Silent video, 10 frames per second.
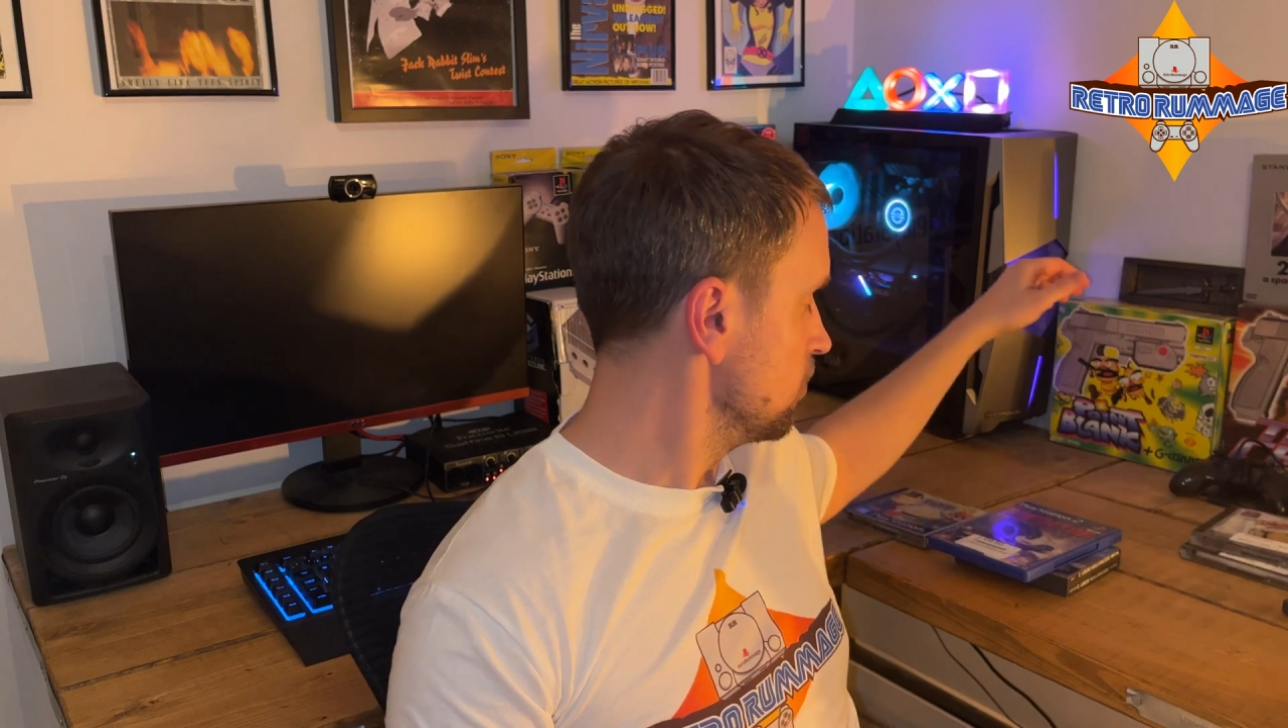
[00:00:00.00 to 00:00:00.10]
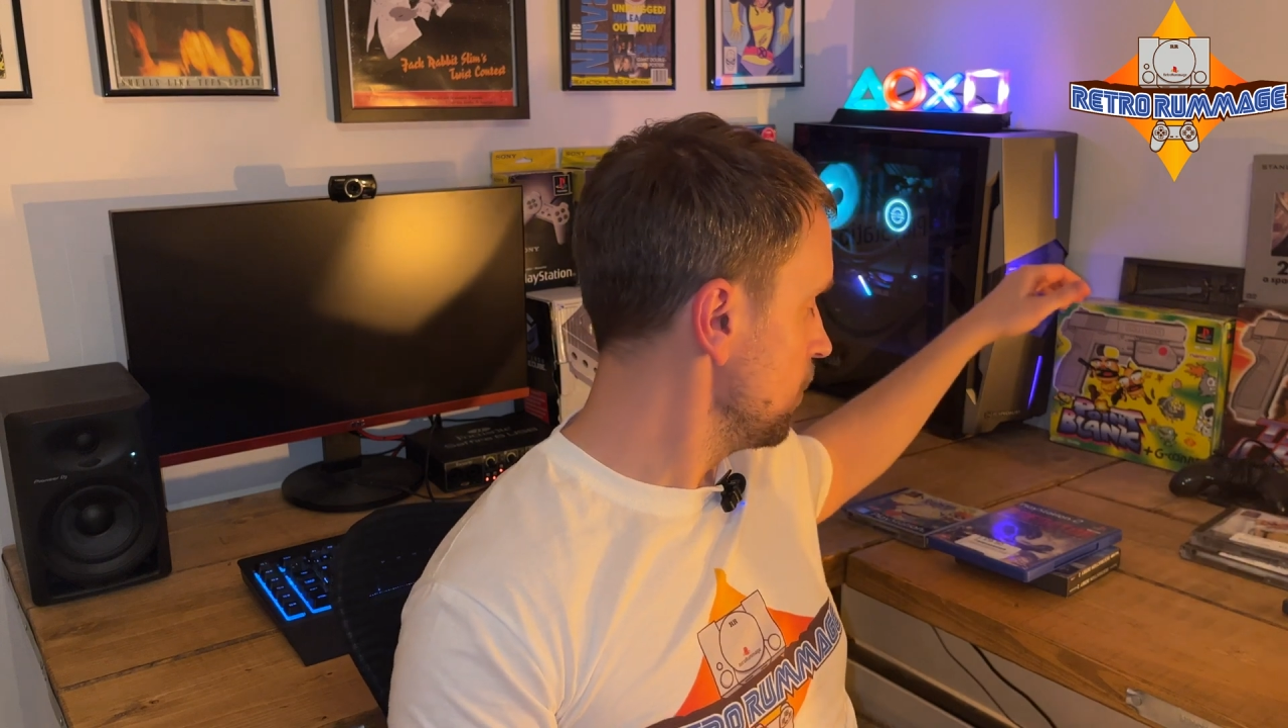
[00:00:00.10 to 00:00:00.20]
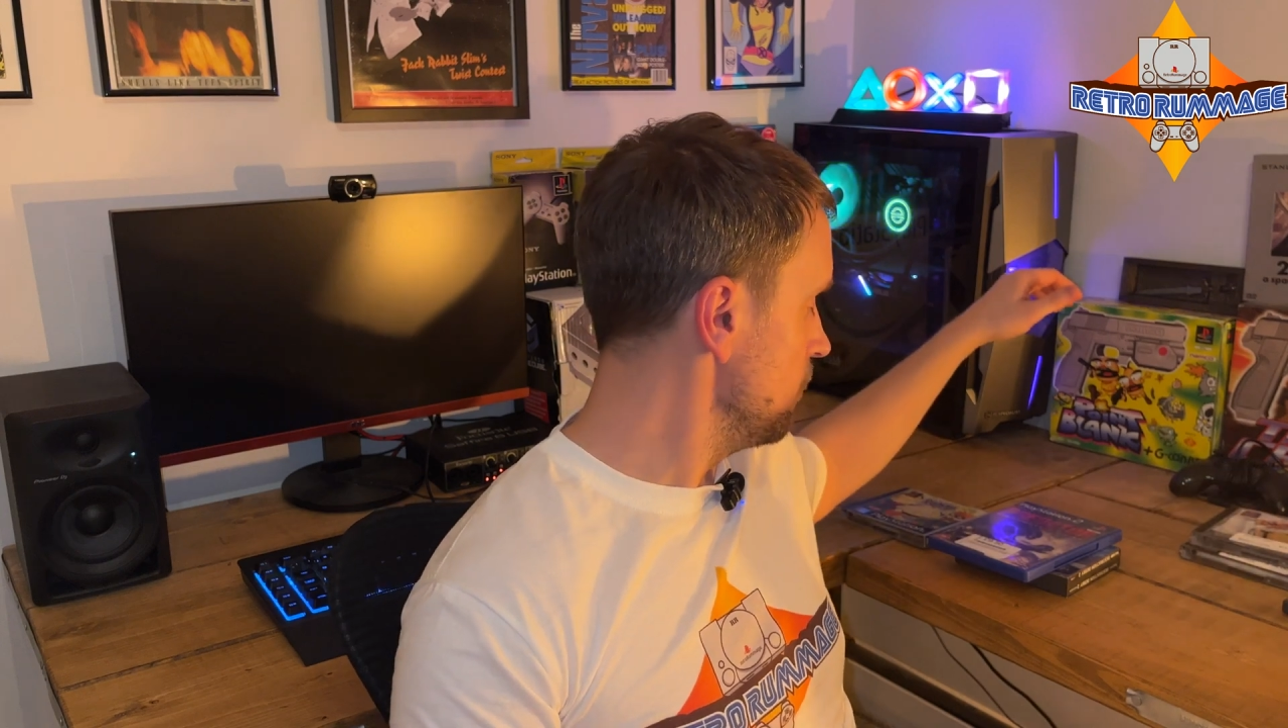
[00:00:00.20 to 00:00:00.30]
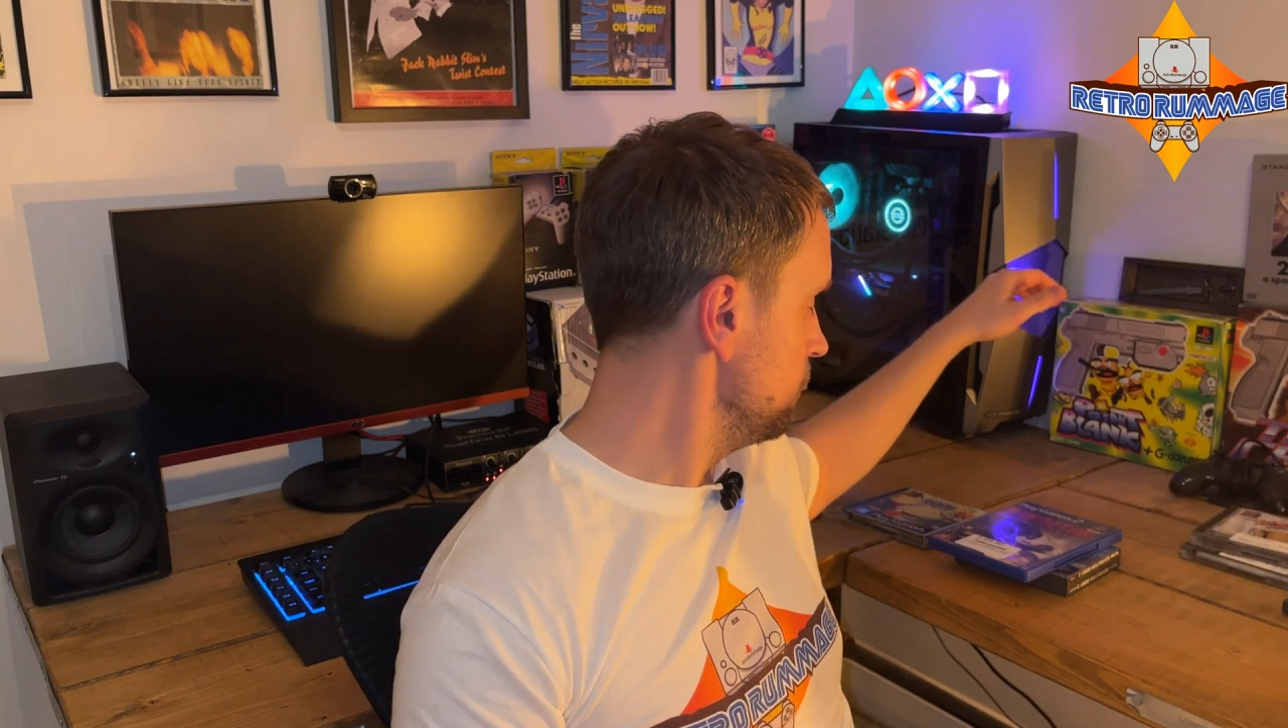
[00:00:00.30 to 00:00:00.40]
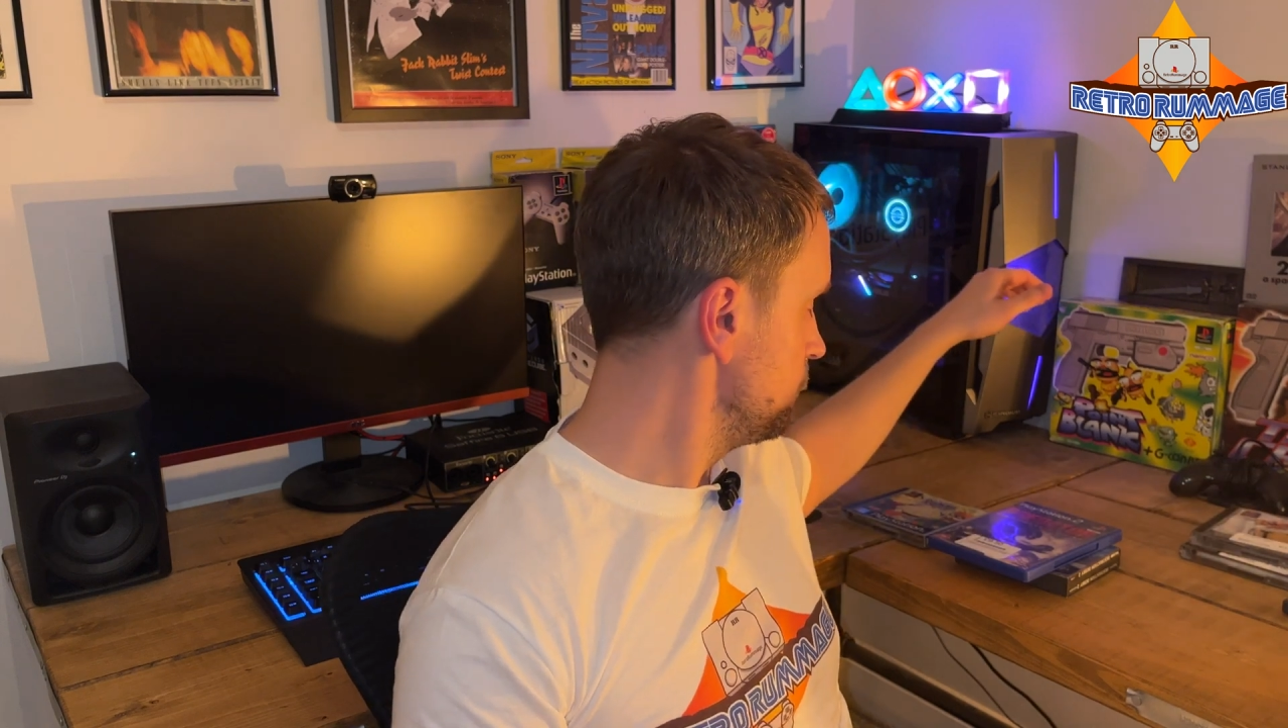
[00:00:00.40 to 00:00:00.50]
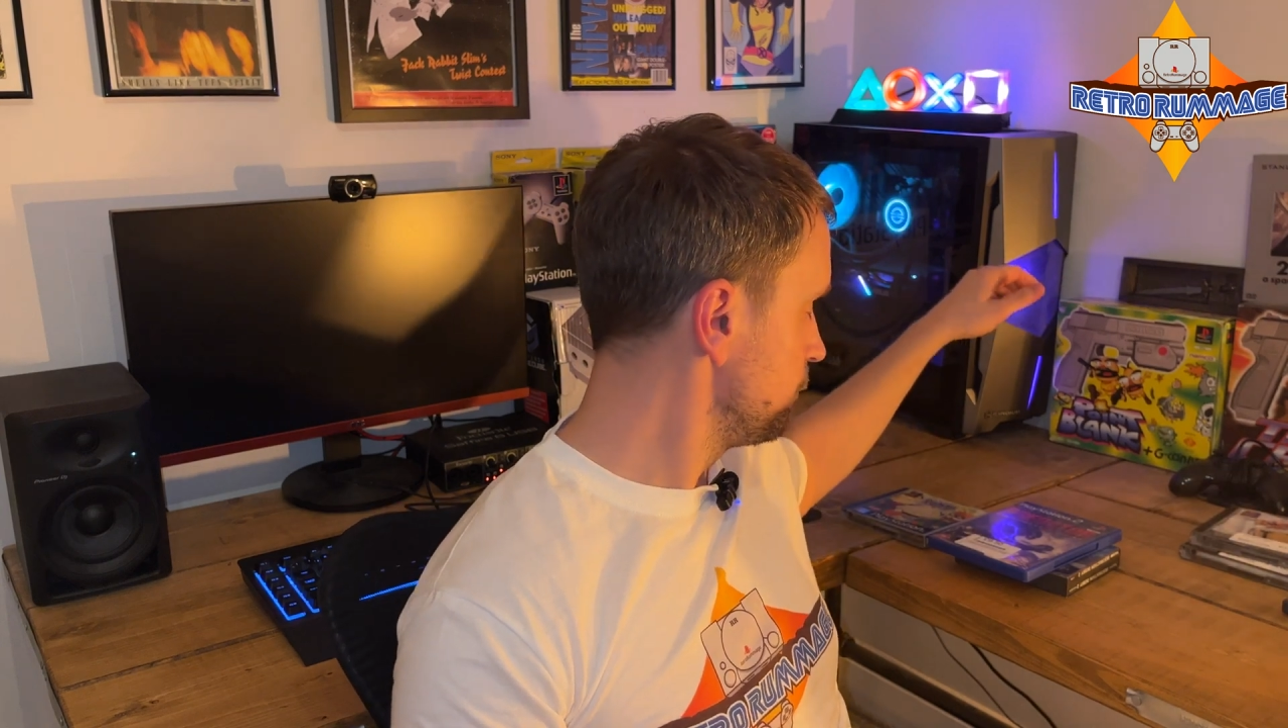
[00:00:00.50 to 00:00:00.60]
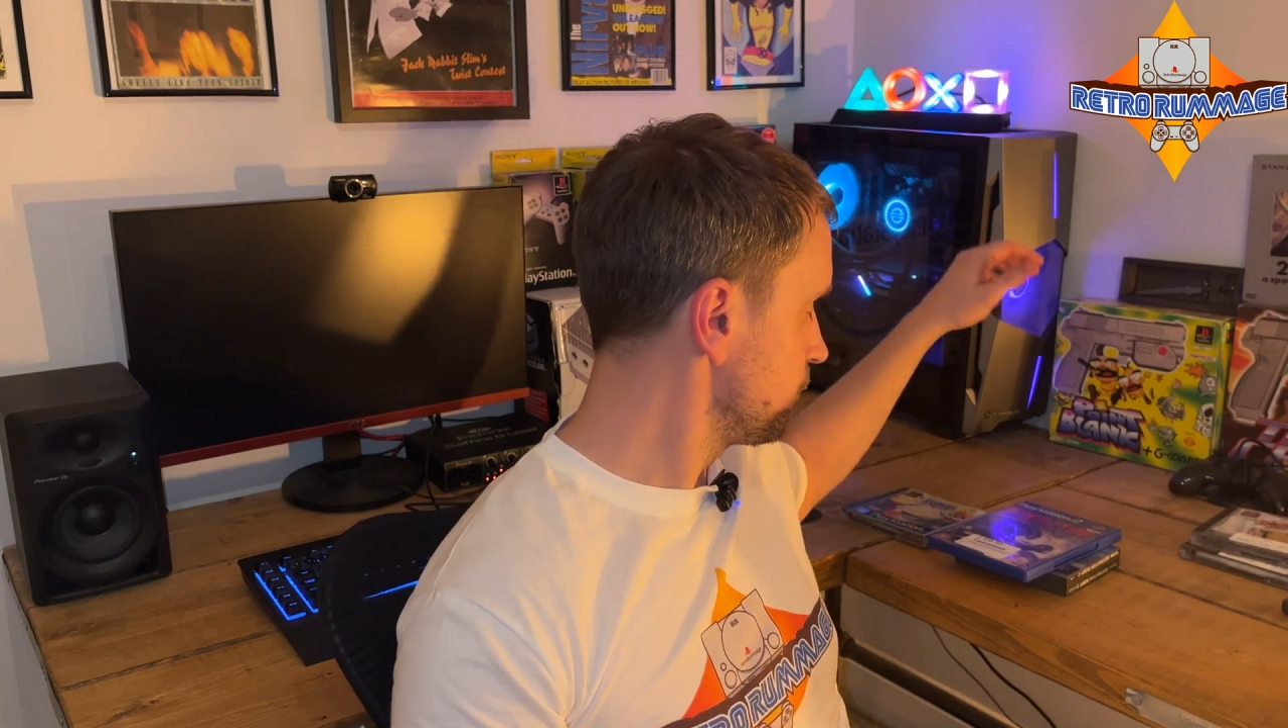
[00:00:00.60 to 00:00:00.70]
as well.